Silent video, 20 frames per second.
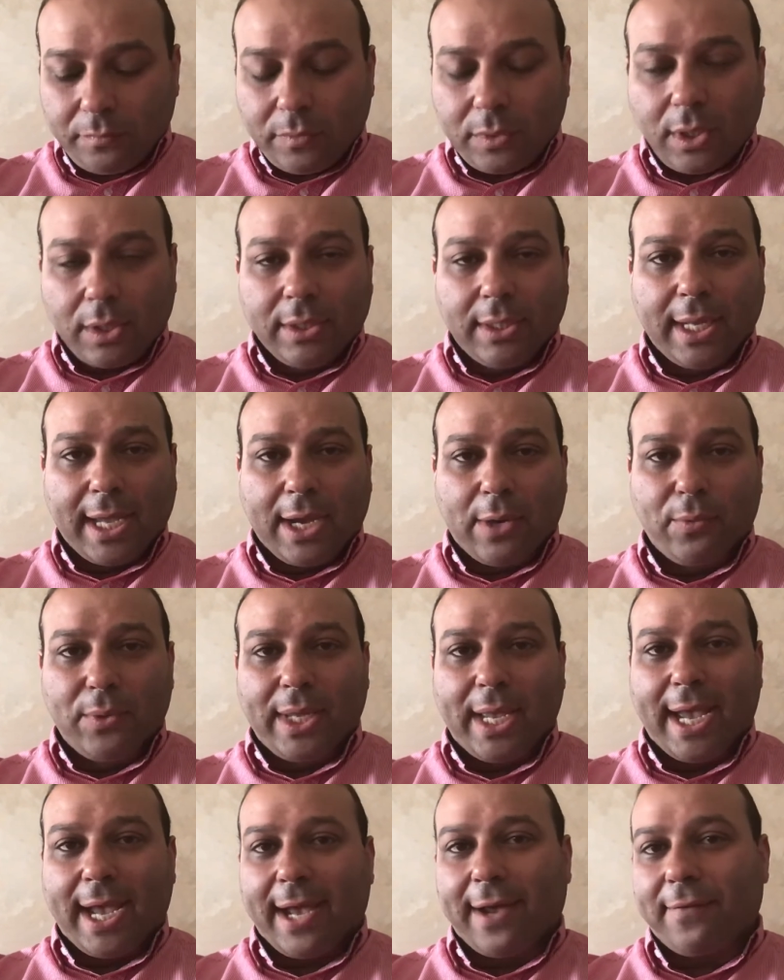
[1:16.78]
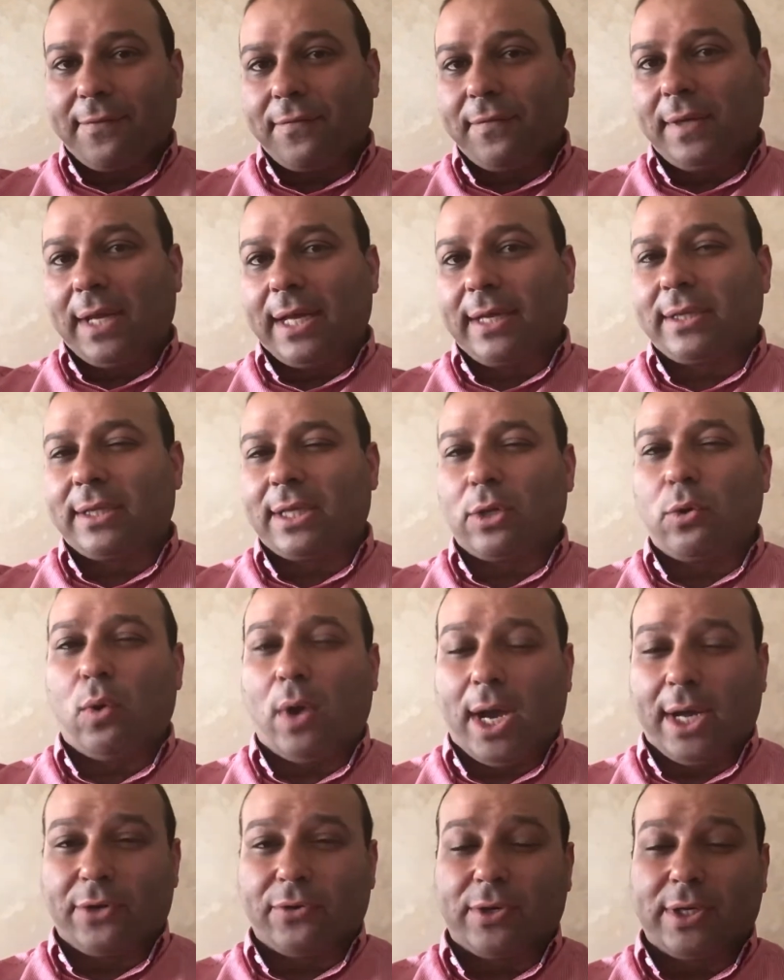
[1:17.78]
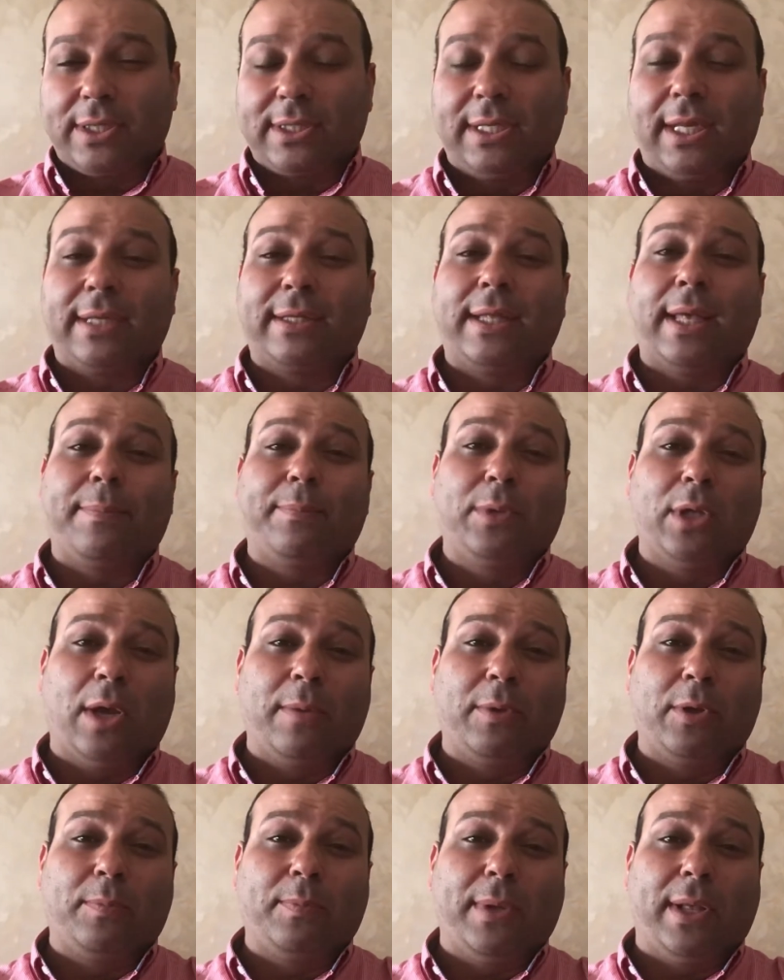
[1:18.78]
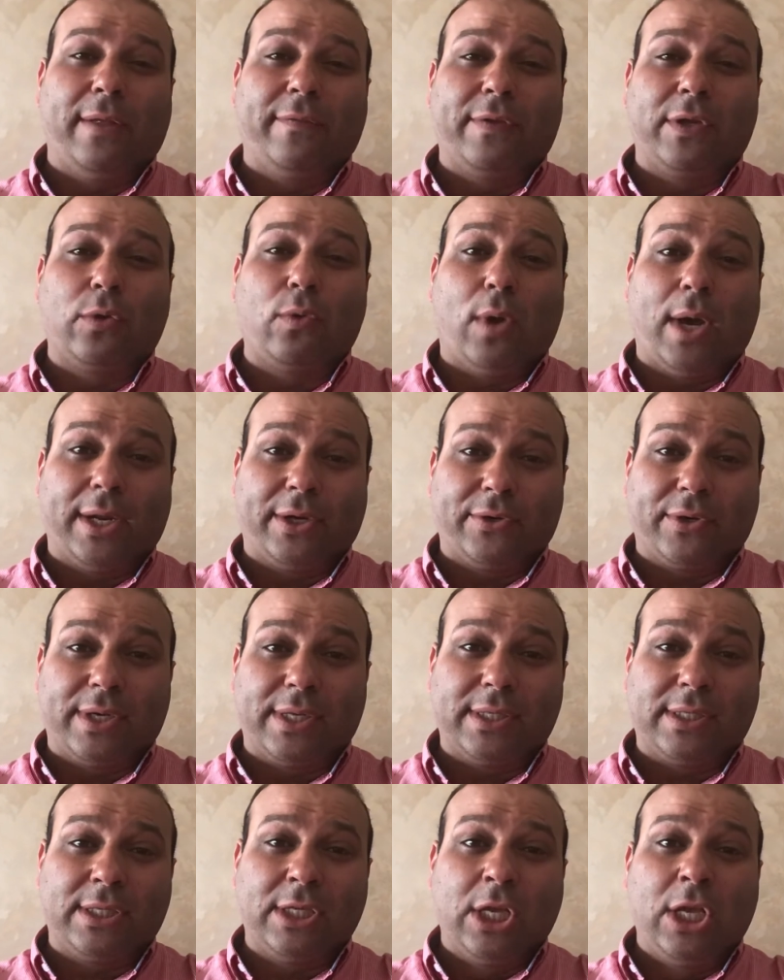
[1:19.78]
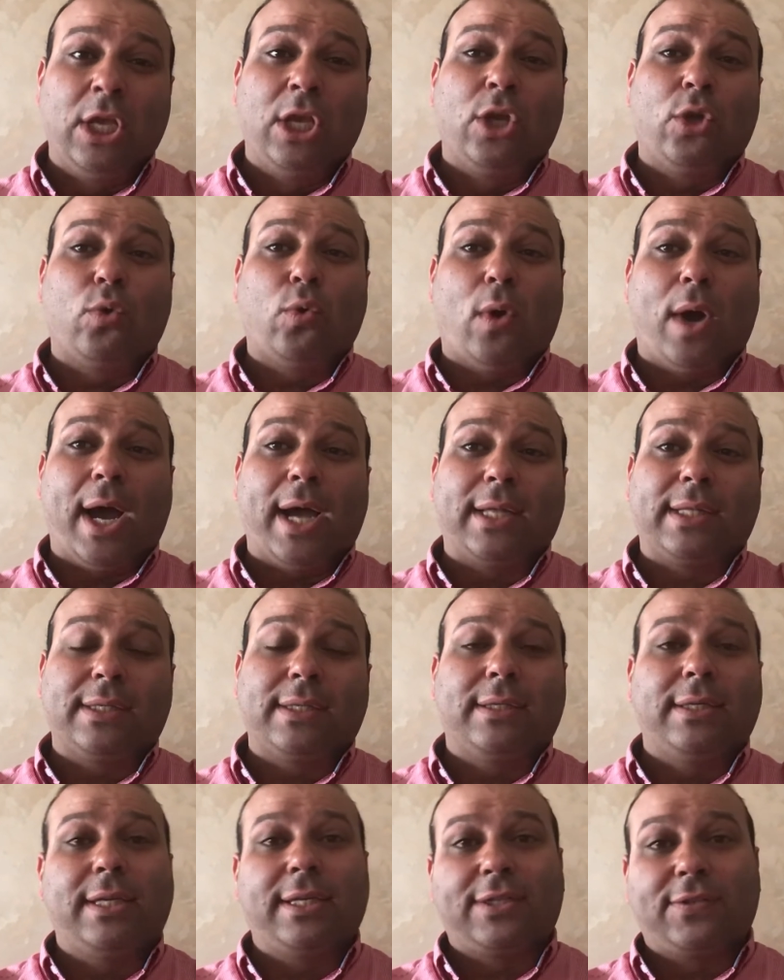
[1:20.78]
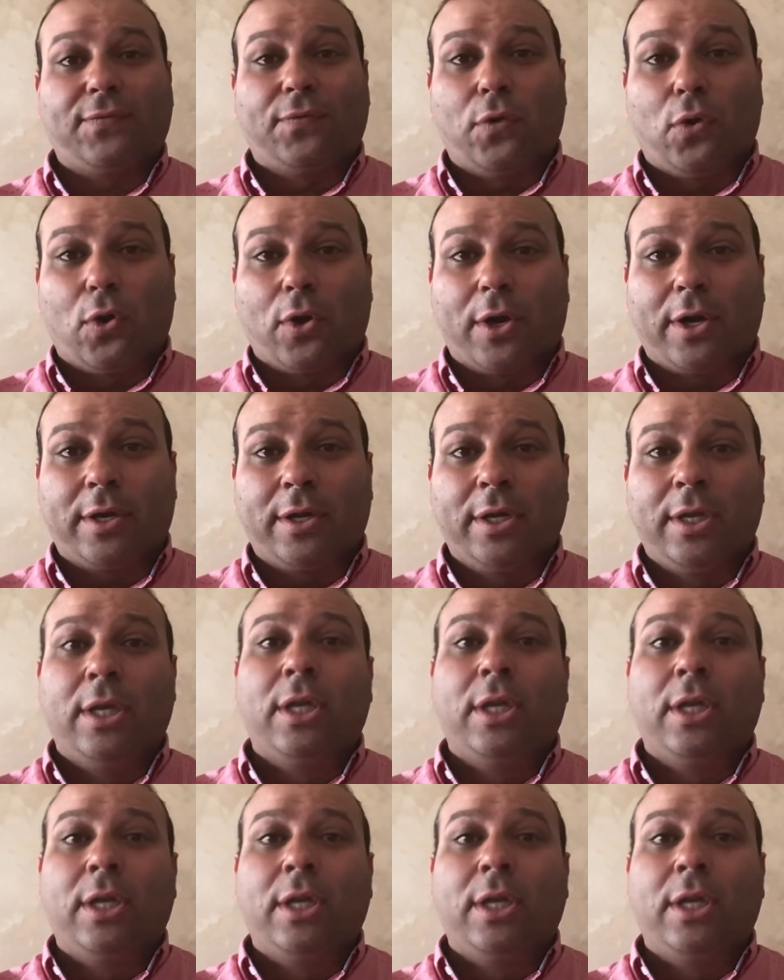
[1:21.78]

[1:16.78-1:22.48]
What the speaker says: Now we have like the quadrants, like the abdominopelvic quadrants. Quad is 4.